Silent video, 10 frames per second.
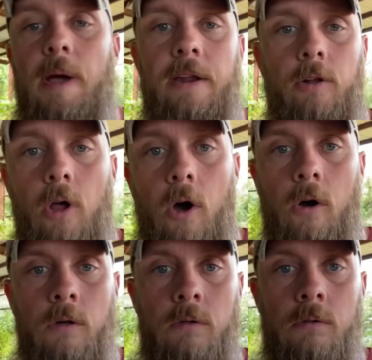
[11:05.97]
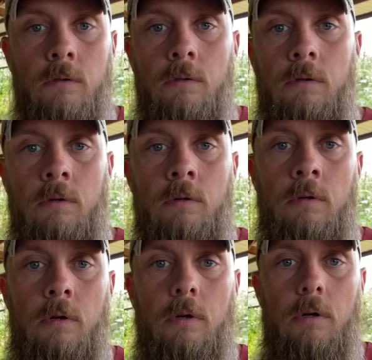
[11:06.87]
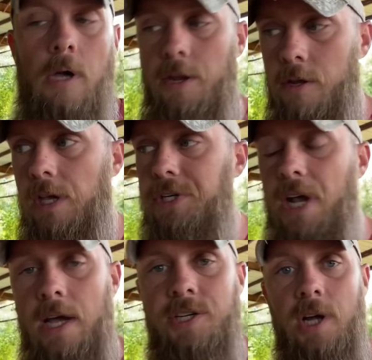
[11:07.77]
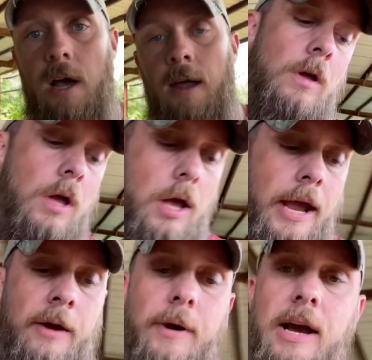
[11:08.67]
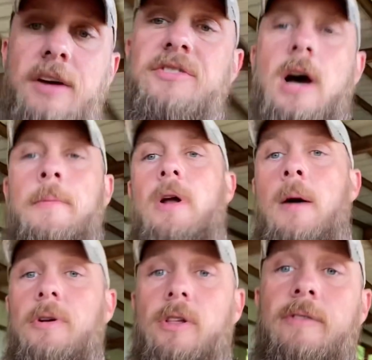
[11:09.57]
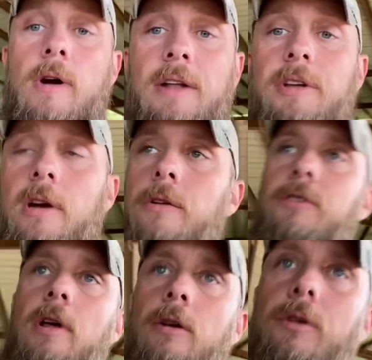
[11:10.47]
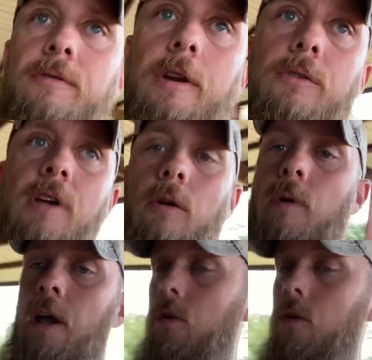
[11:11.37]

the law, and you get your ass shot. Anyway, guys, I'm gonna leave it right there. I know this video is kind of random,